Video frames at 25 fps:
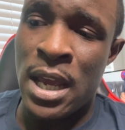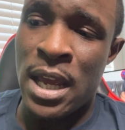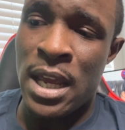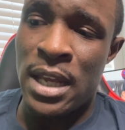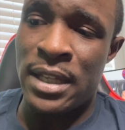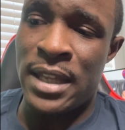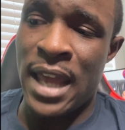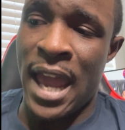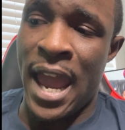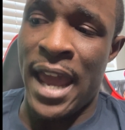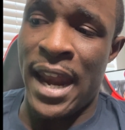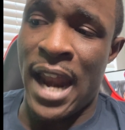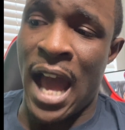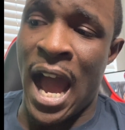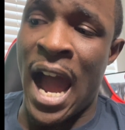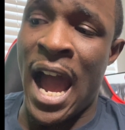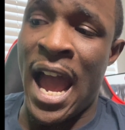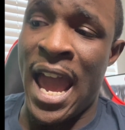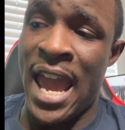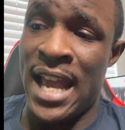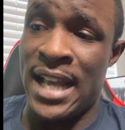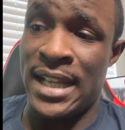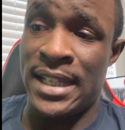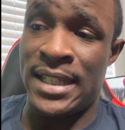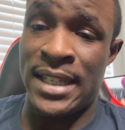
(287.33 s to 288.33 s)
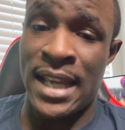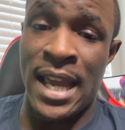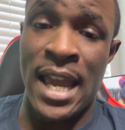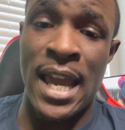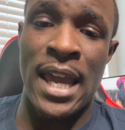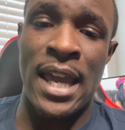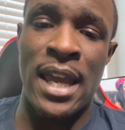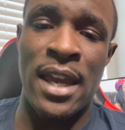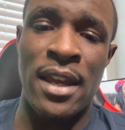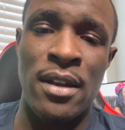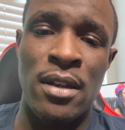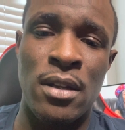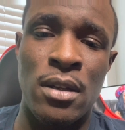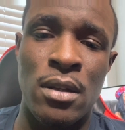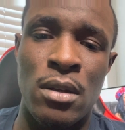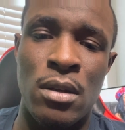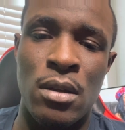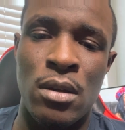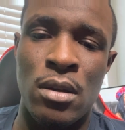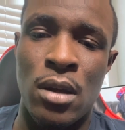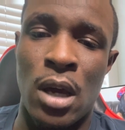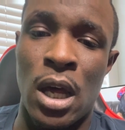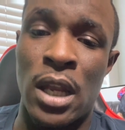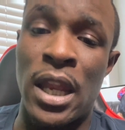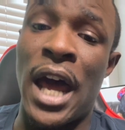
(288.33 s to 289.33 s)
that I had said.
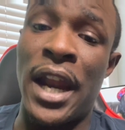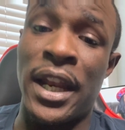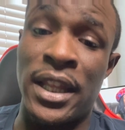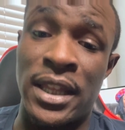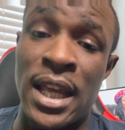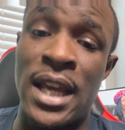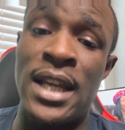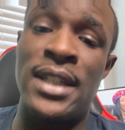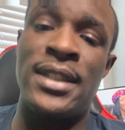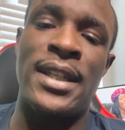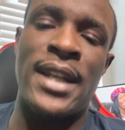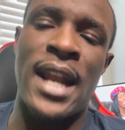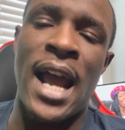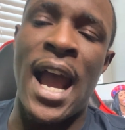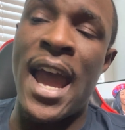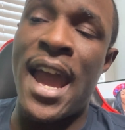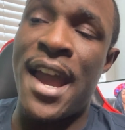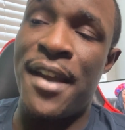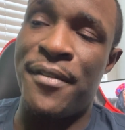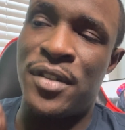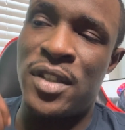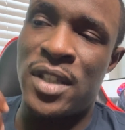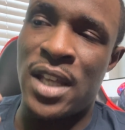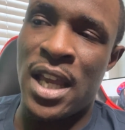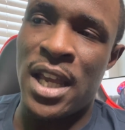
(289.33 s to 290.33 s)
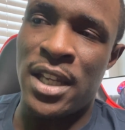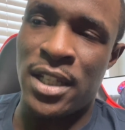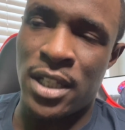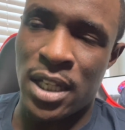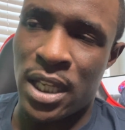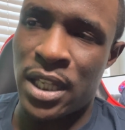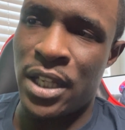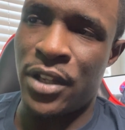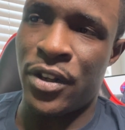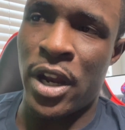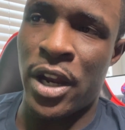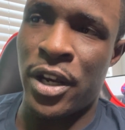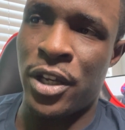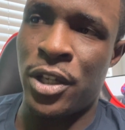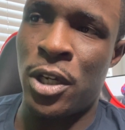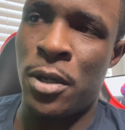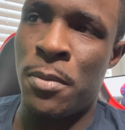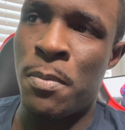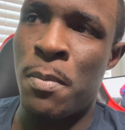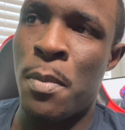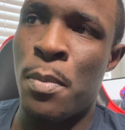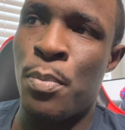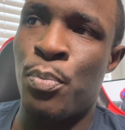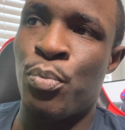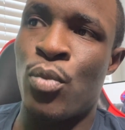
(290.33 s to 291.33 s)
A lot of things that I have said to clear that up
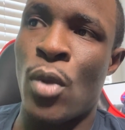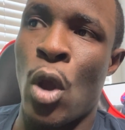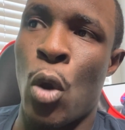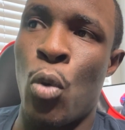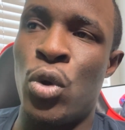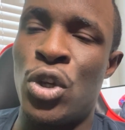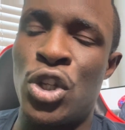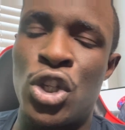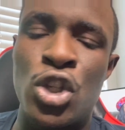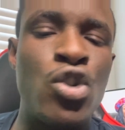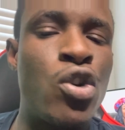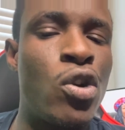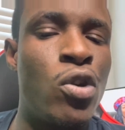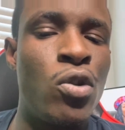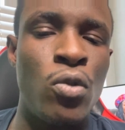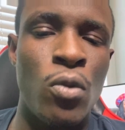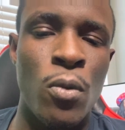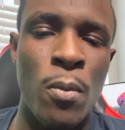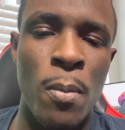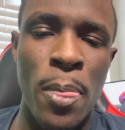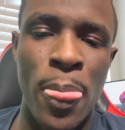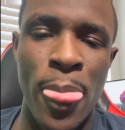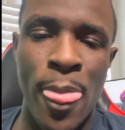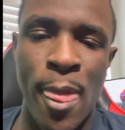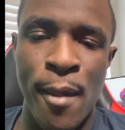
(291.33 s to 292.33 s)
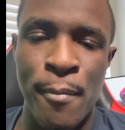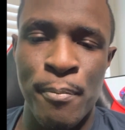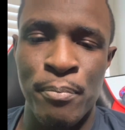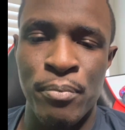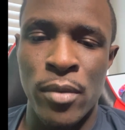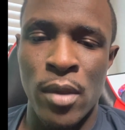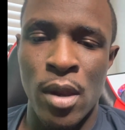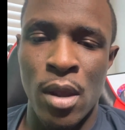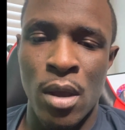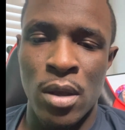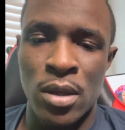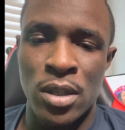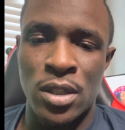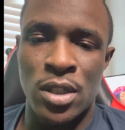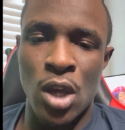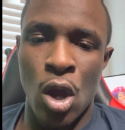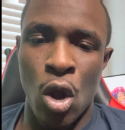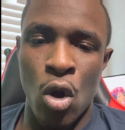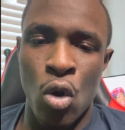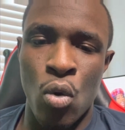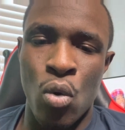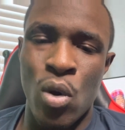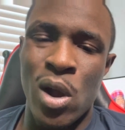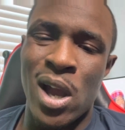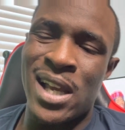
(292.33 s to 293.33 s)
was true.
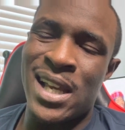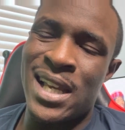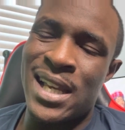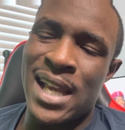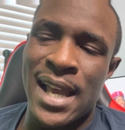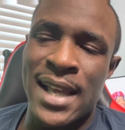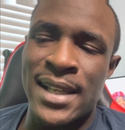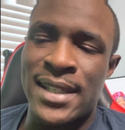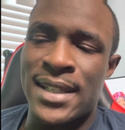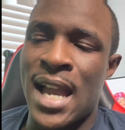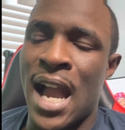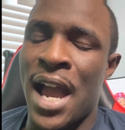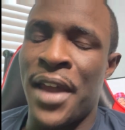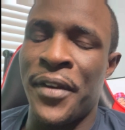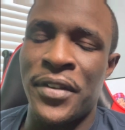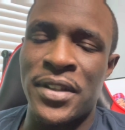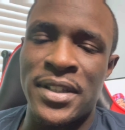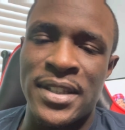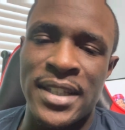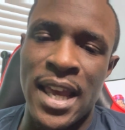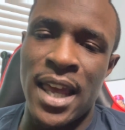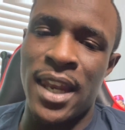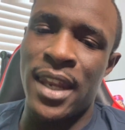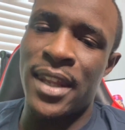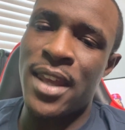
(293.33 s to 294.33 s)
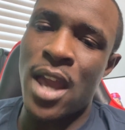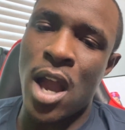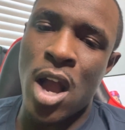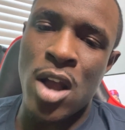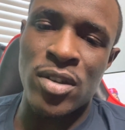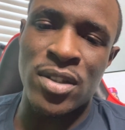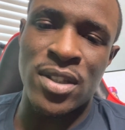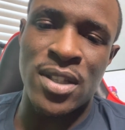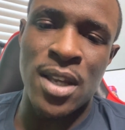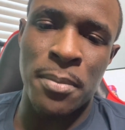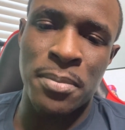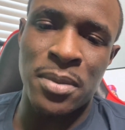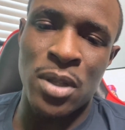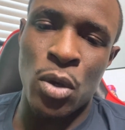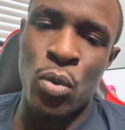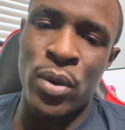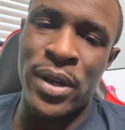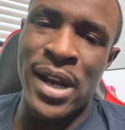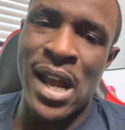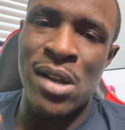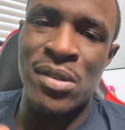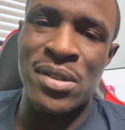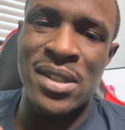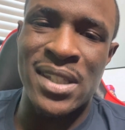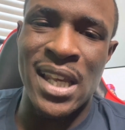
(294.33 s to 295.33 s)
So it's kind of telling y'all something
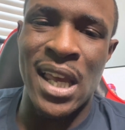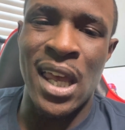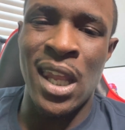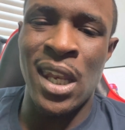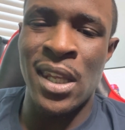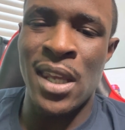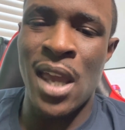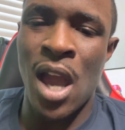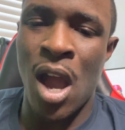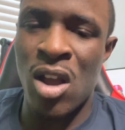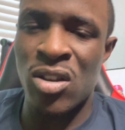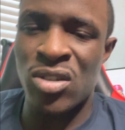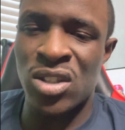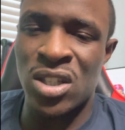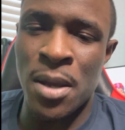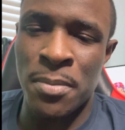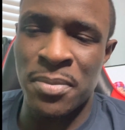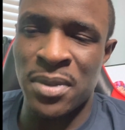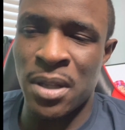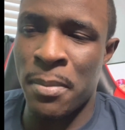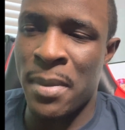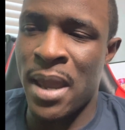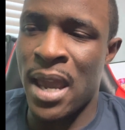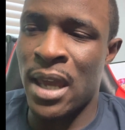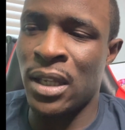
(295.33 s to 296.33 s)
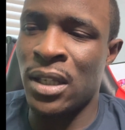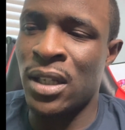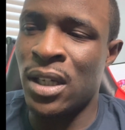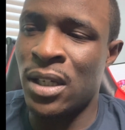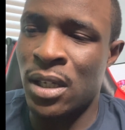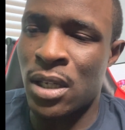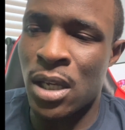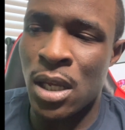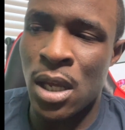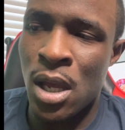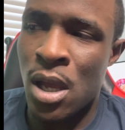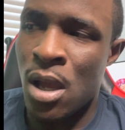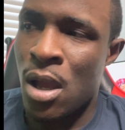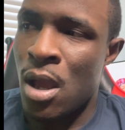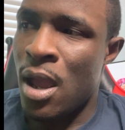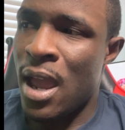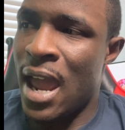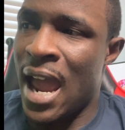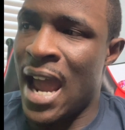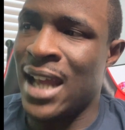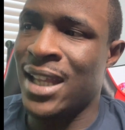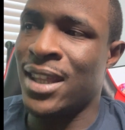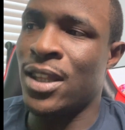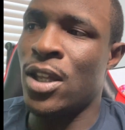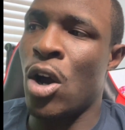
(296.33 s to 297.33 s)
without telling y'all something, man. Look
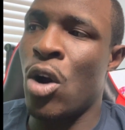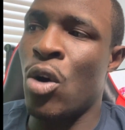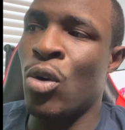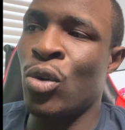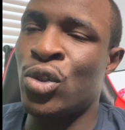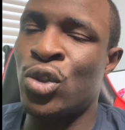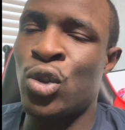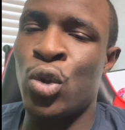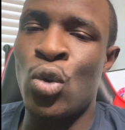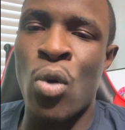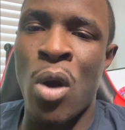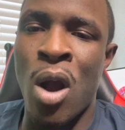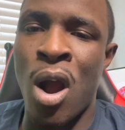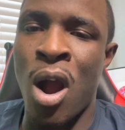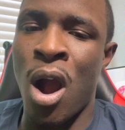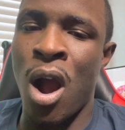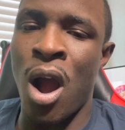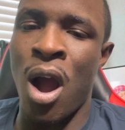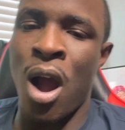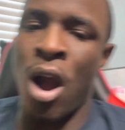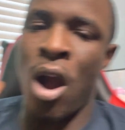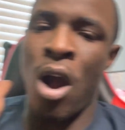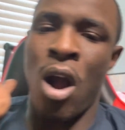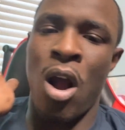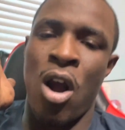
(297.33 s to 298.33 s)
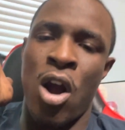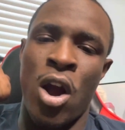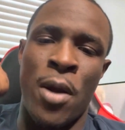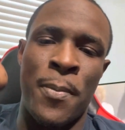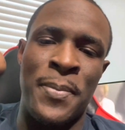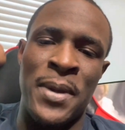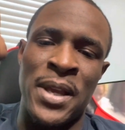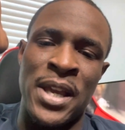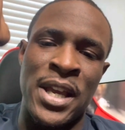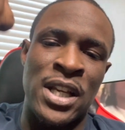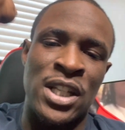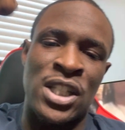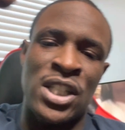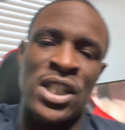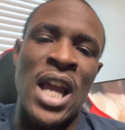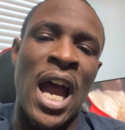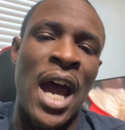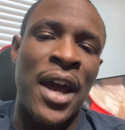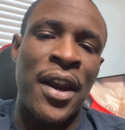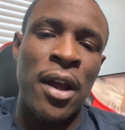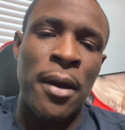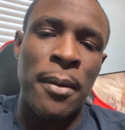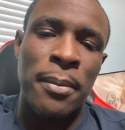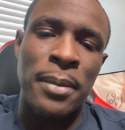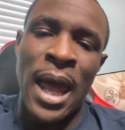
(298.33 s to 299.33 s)
at those who are, are, are being shot
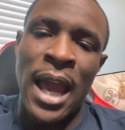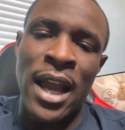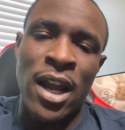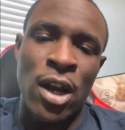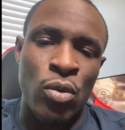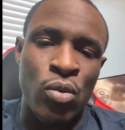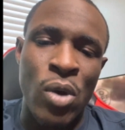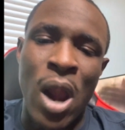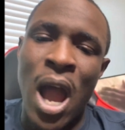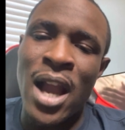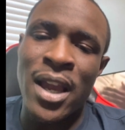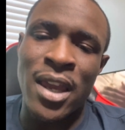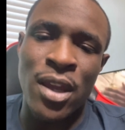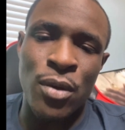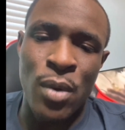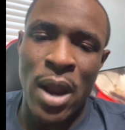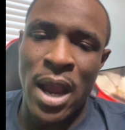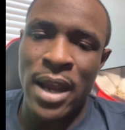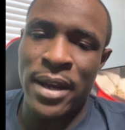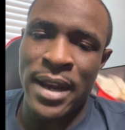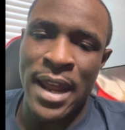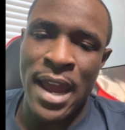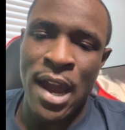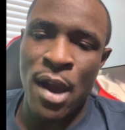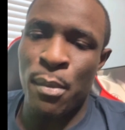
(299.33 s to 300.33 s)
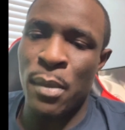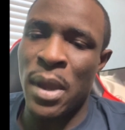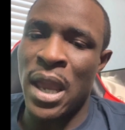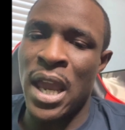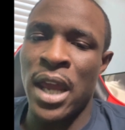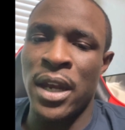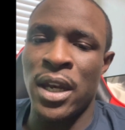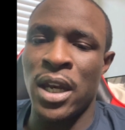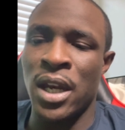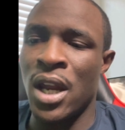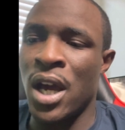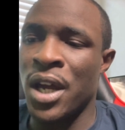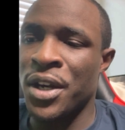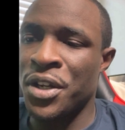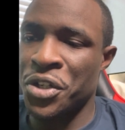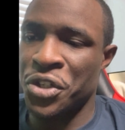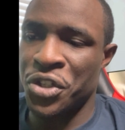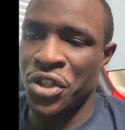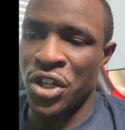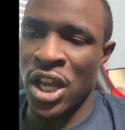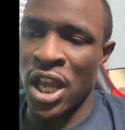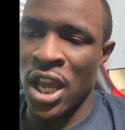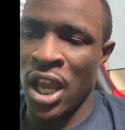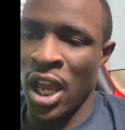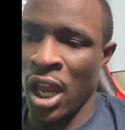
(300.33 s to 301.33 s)
up like a rocket right now, man, and
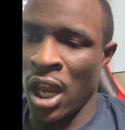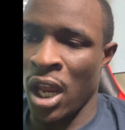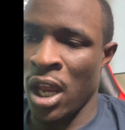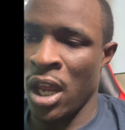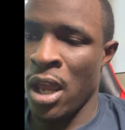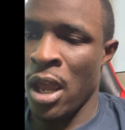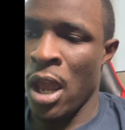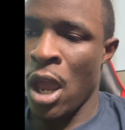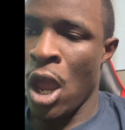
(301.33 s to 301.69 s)
understand